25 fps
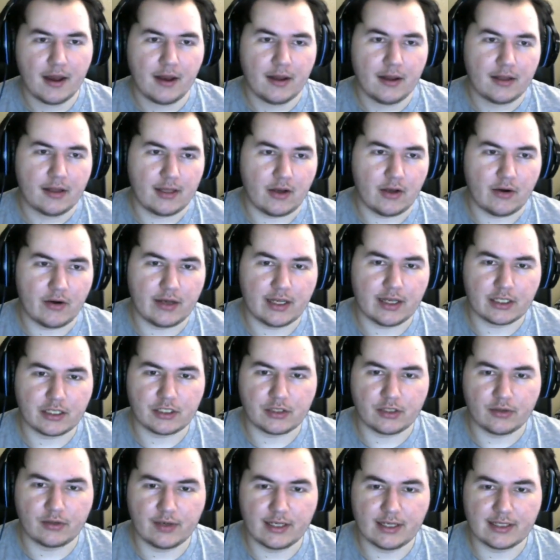The only
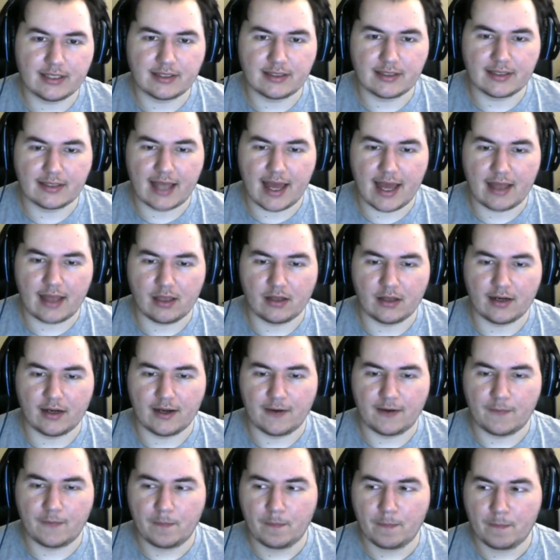issue is that, you
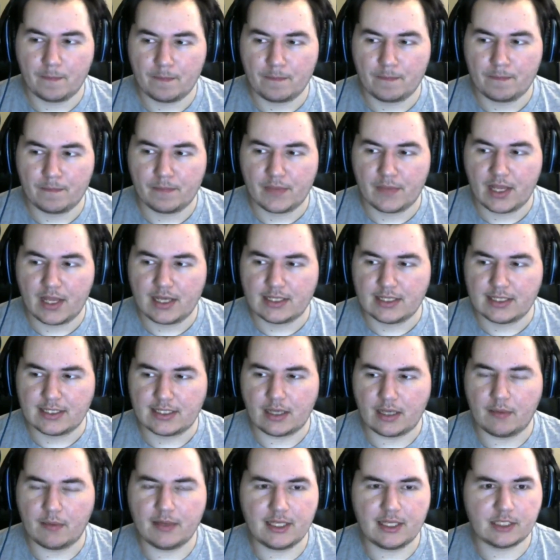know,
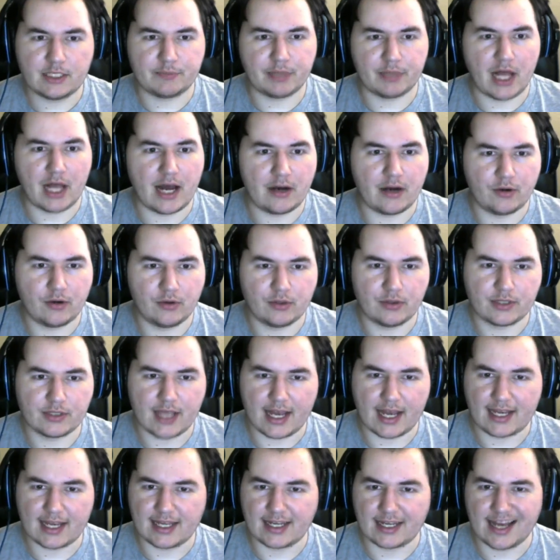some of these plot holes
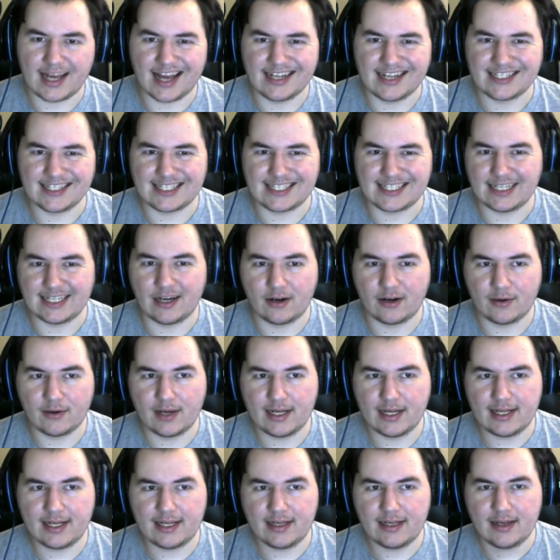I can kind of see
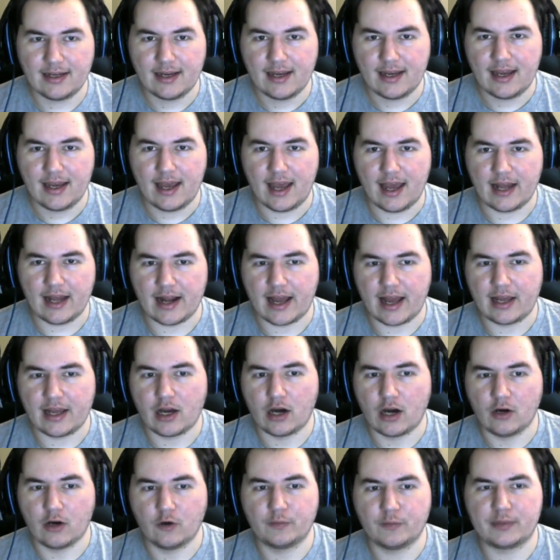already, and I
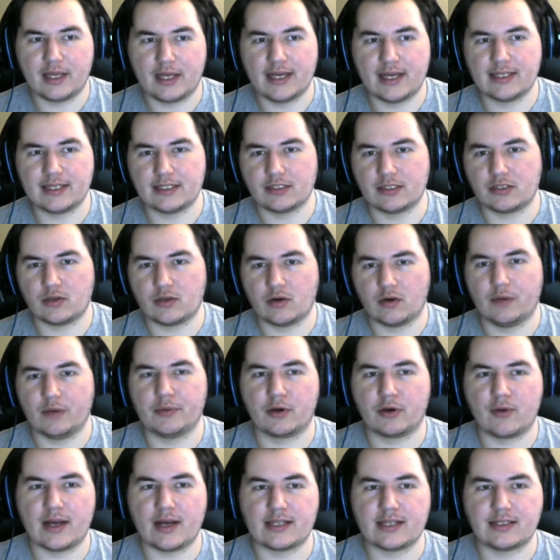hope that as the story
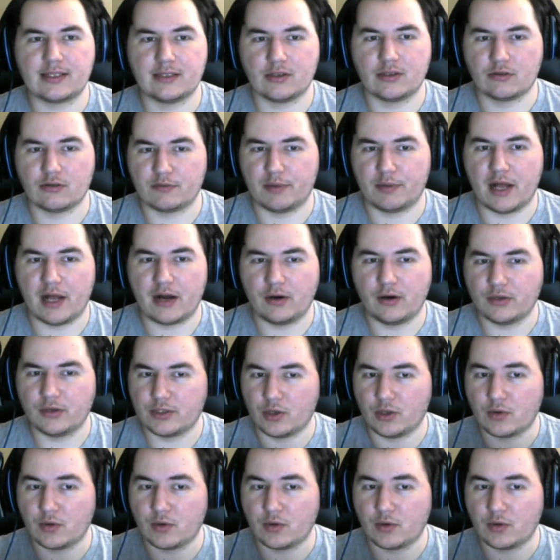progresses, those plot holes don't